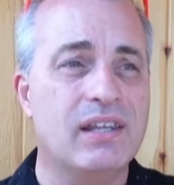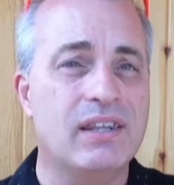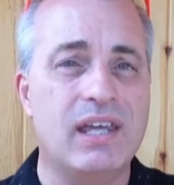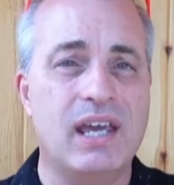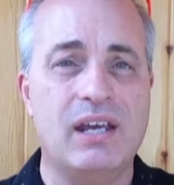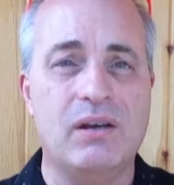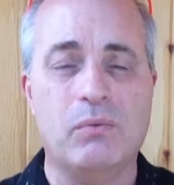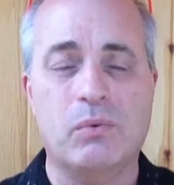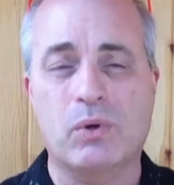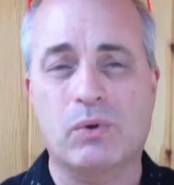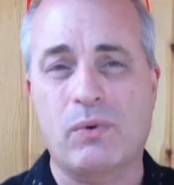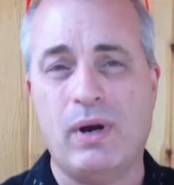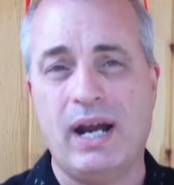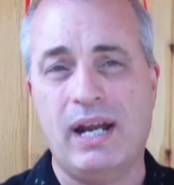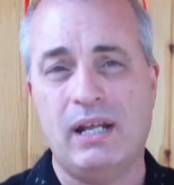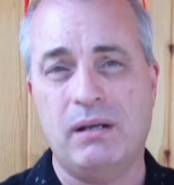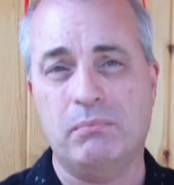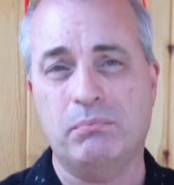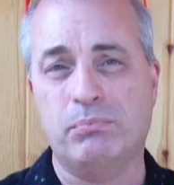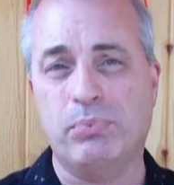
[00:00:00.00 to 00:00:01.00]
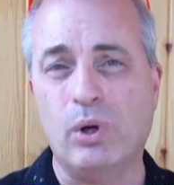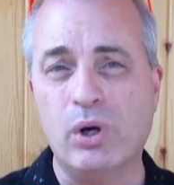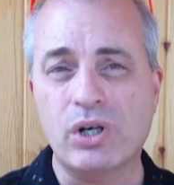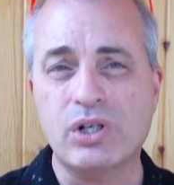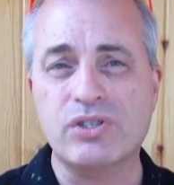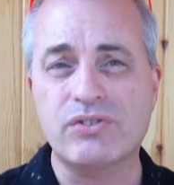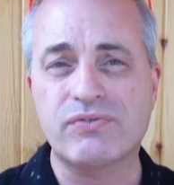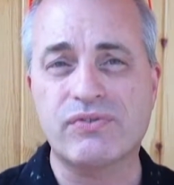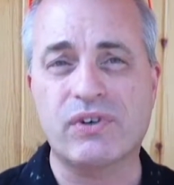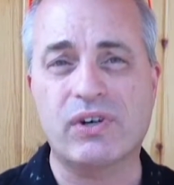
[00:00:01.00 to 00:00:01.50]
they were writing
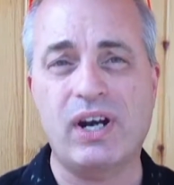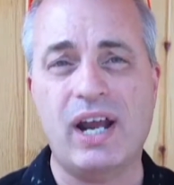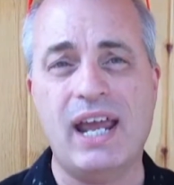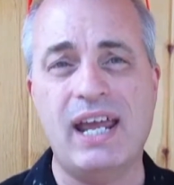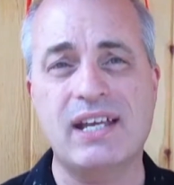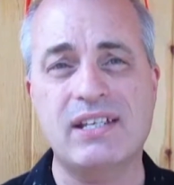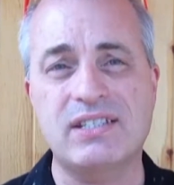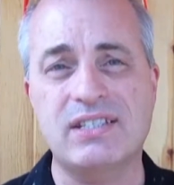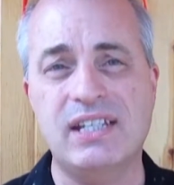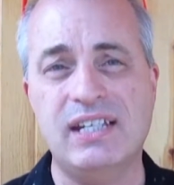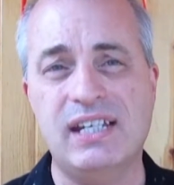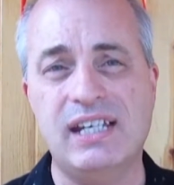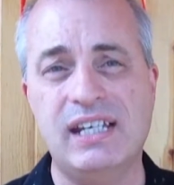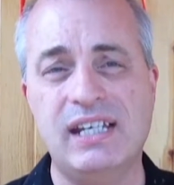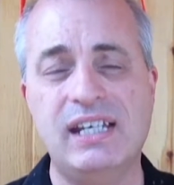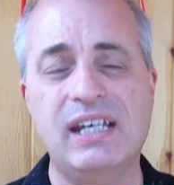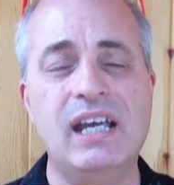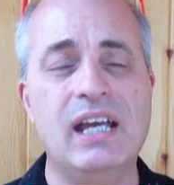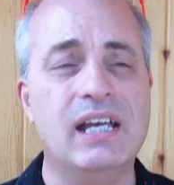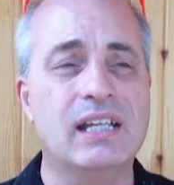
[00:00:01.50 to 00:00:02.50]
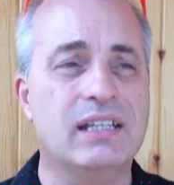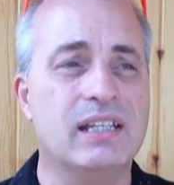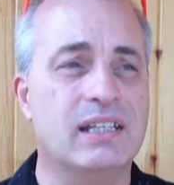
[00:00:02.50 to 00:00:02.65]
books for ASTD,